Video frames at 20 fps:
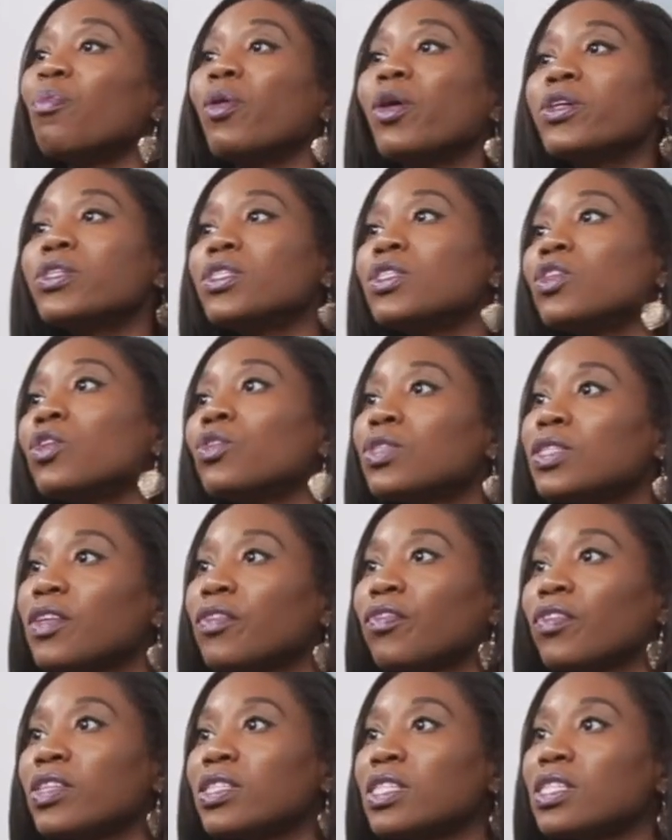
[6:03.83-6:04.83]
Personal
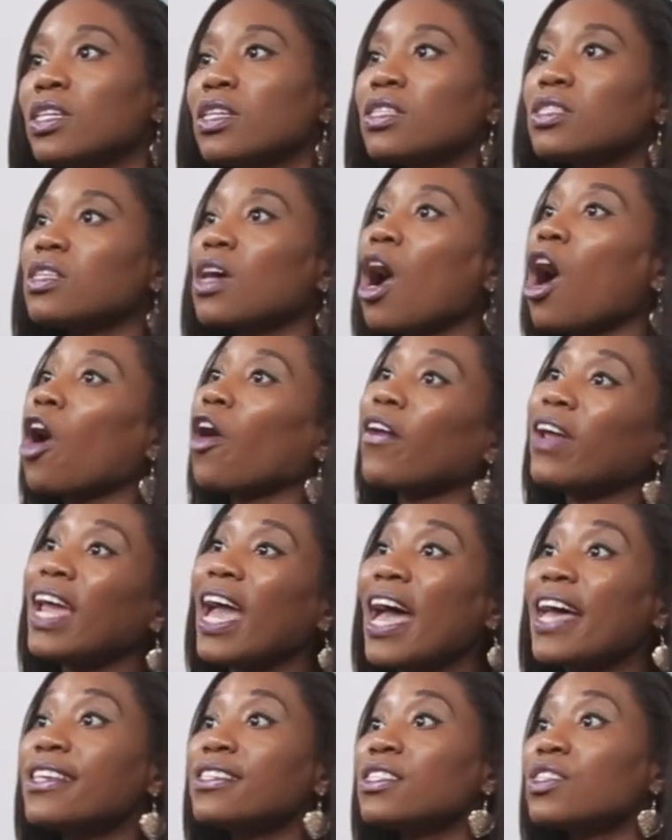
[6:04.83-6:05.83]
differences aren't
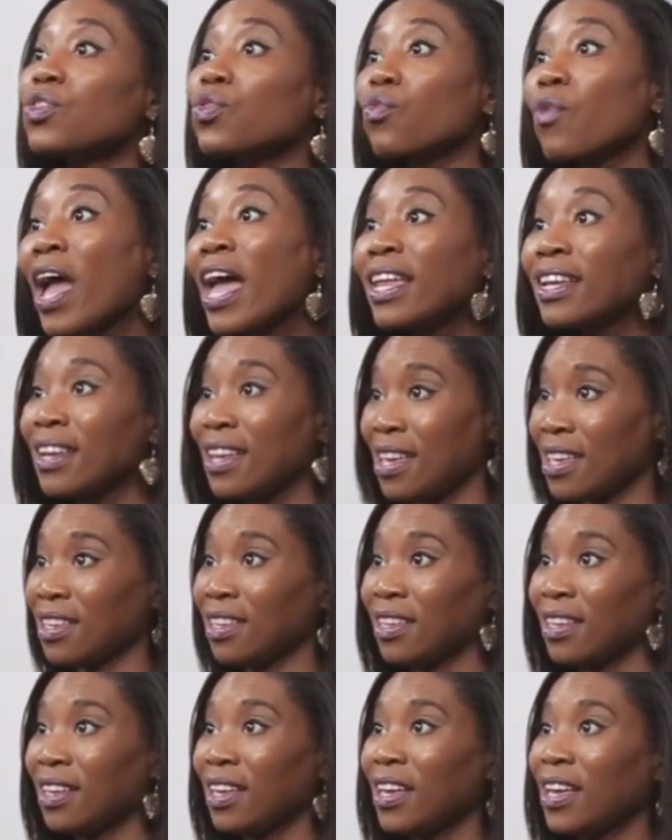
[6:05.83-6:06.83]
as threatening.
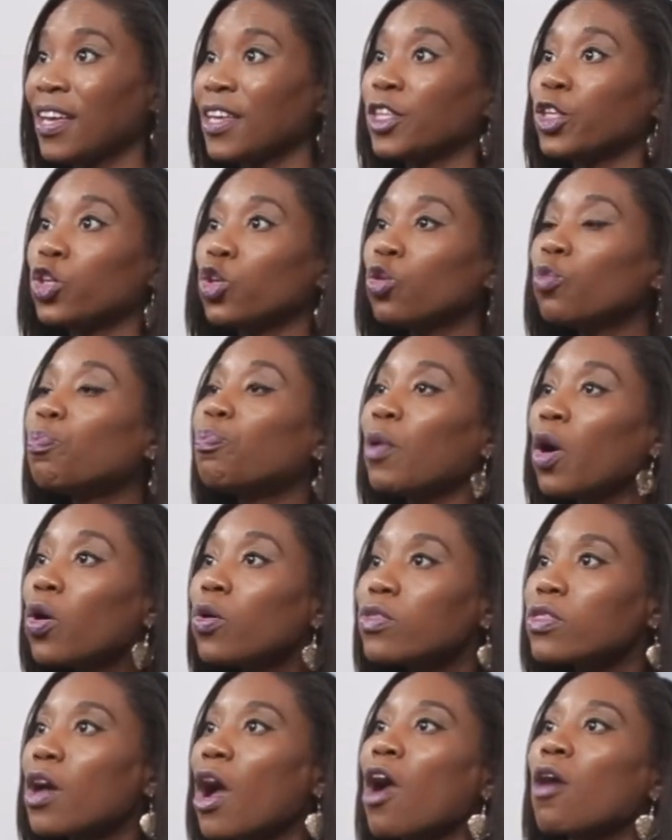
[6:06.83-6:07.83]
You
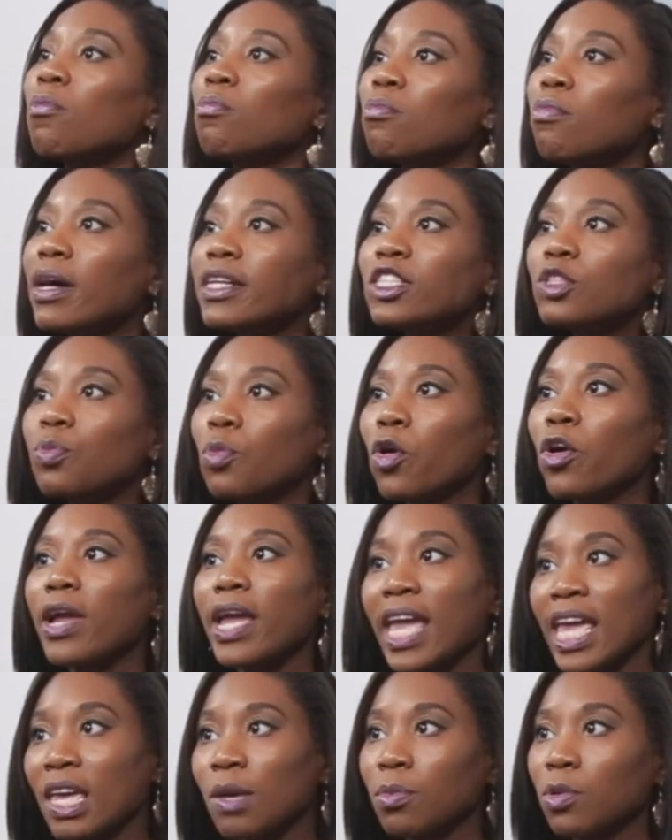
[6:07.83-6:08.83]
both are much more
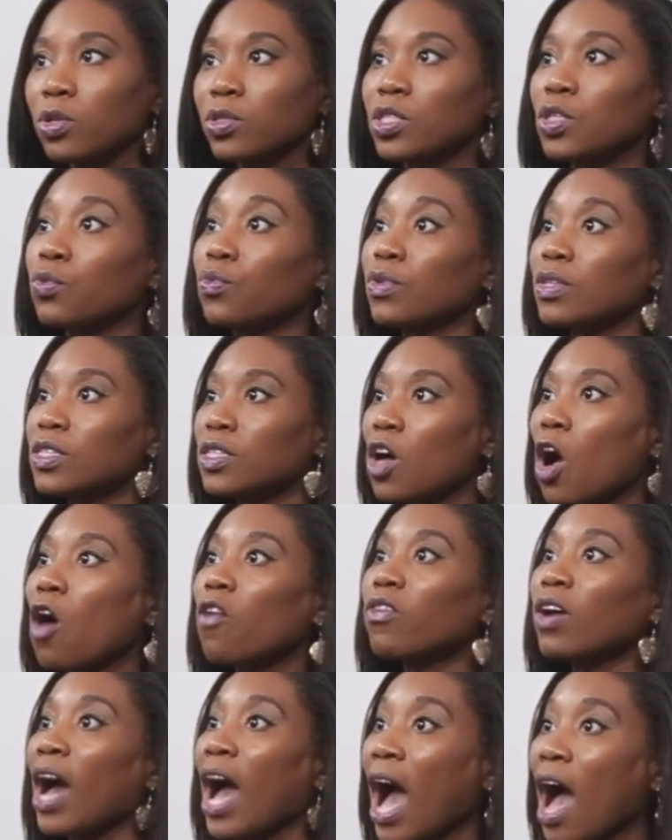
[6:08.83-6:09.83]
able to
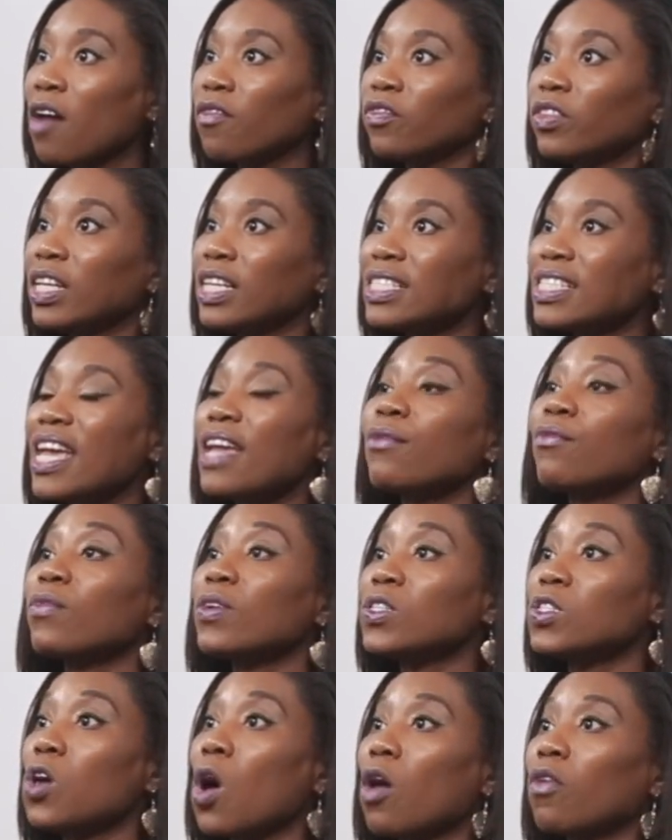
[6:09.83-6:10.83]
resolve conflict and
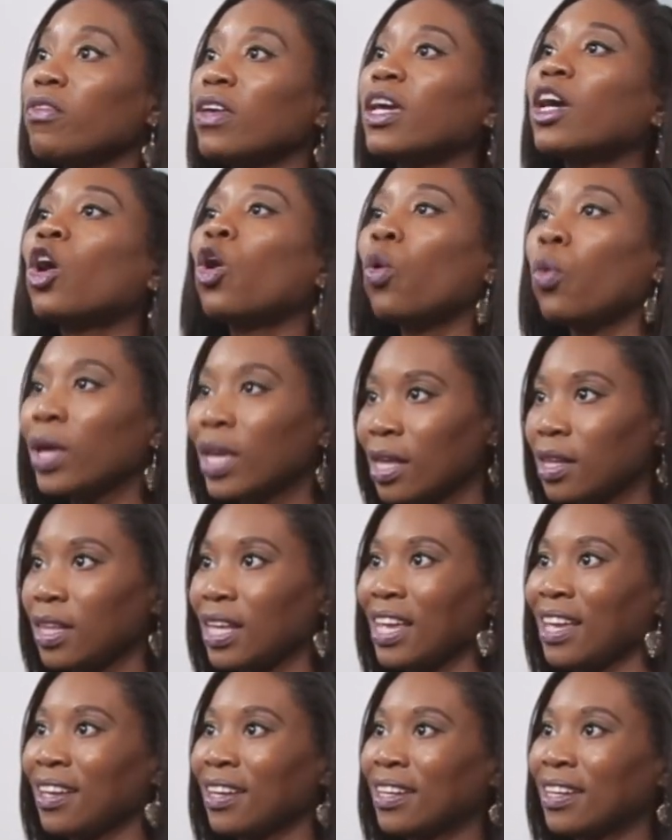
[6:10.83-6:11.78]
resolve it quickly.